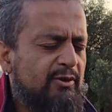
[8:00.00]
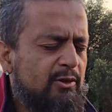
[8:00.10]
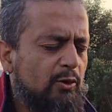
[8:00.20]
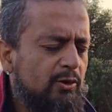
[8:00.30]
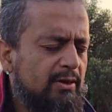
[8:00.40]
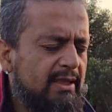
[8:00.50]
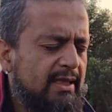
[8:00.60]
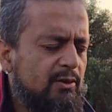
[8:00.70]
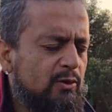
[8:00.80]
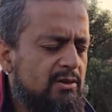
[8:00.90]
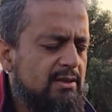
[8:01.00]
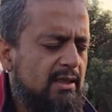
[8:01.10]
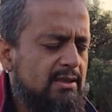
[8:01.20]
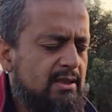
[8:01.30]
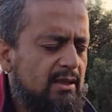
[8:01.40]
we don't get good
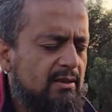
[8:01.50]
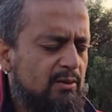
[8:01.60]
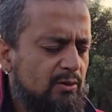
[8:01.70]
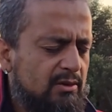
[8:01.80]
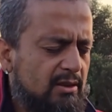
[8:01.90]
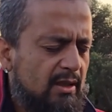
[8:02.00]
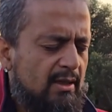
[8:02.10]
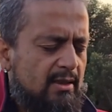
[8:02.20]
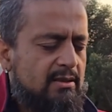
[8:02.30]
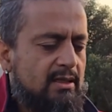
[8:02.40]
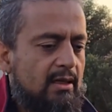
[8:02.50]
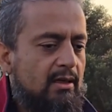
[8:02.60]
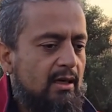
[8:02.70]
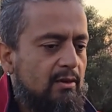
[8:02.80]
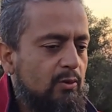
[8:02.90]
satsang, good
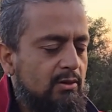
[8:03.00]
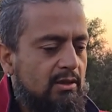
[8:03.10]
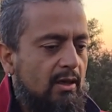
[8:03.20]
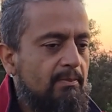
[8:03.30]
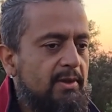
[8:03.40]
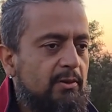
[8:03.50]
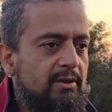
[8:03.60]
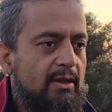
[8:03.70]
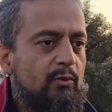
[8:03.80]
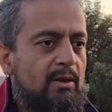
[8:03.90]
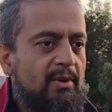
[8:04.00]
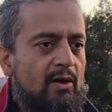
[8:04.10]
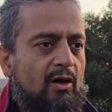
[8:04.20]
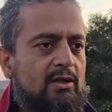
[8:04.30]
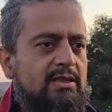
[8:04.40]
sangha, good commune, then we'll be
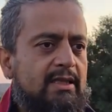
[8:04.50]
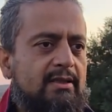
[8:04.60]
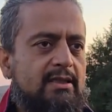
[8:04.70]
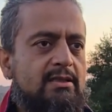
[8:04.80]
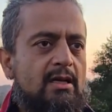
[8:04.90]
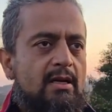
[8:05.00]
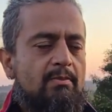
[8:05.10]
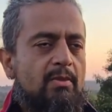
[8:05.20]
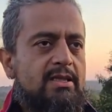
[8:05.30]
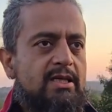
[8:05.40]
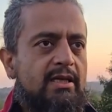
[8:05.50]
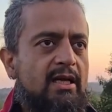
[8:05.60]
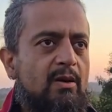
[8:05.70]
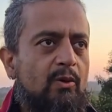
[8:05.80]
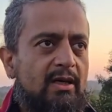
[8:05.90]
lost in this
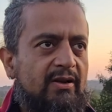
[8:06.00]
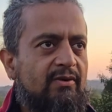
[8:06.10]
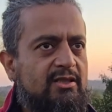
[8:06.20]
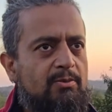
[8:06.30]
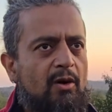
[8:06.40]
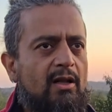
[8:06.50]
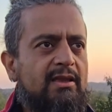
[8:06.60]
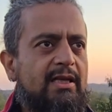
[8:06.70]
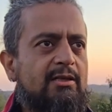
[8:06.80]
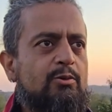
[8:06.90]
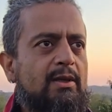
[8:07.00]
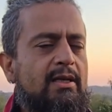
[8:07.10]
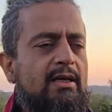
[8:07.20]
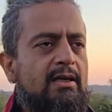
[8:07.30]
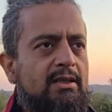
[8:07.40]
material world. Even small things
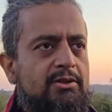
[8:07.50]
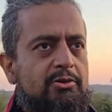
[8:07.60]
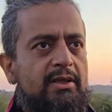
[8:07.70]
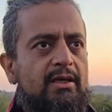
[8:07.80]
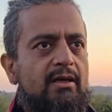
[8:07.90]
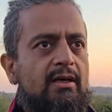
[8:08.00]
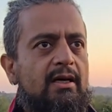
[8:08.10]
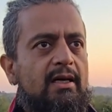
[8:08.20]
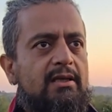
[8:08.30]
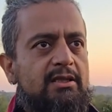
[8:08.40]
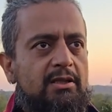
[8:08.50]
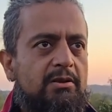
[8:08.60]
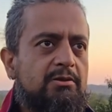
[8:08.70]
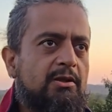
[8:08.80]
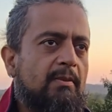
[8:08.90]
will trigger us,
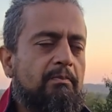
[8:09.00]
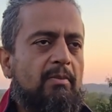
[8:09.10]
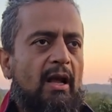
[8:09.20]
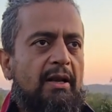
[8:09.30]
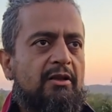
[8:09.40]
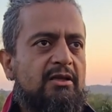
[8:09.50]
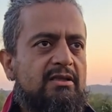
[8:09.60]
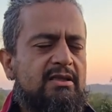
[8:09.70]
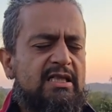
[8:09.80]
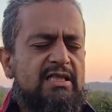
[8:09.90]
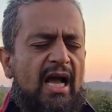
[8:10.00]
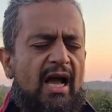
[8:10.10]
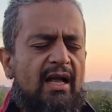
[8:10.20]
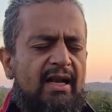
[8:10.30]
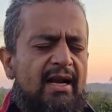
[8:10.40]
and the
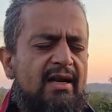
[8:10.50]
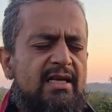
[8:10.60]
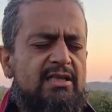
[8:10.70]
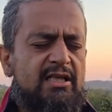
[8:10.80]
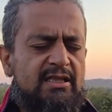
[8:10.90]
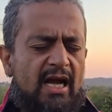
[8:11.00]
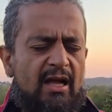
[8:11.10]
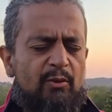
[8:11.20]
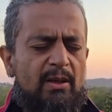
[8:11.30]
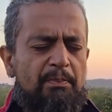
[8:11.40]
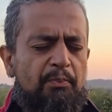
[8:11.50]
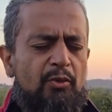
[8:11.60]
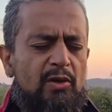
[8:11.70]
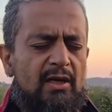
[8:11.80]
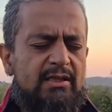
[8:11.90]
desire, endless desire will
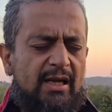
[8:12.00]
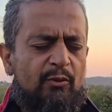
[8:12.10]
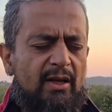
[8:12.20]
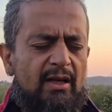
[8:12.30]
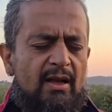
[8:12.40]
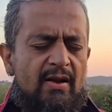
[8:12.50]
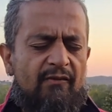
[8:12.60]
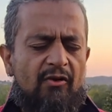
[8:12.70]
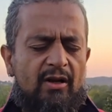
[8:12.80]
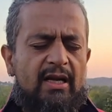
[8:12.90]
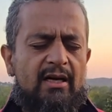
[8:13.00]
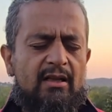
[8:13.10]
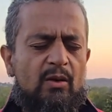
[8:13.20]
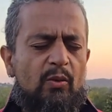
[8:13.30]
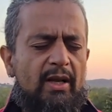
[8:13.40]
pull us, and we'll
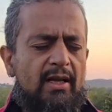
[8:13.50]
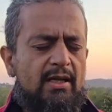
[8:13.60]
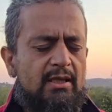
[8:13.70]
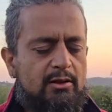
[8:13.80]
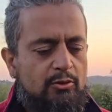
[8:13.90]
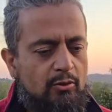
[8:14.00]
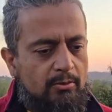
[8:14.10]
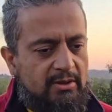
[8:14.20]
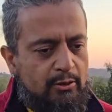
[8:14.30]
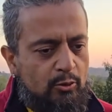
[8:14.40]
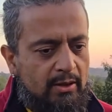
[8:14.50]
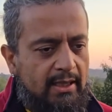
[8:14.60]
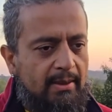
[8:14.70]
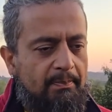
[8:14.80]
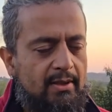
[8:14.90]
forget the way. So to
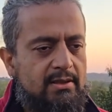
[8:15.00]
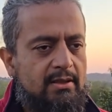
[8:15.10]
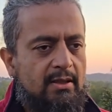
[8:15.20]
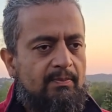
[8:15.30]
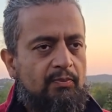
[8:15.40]
keep us,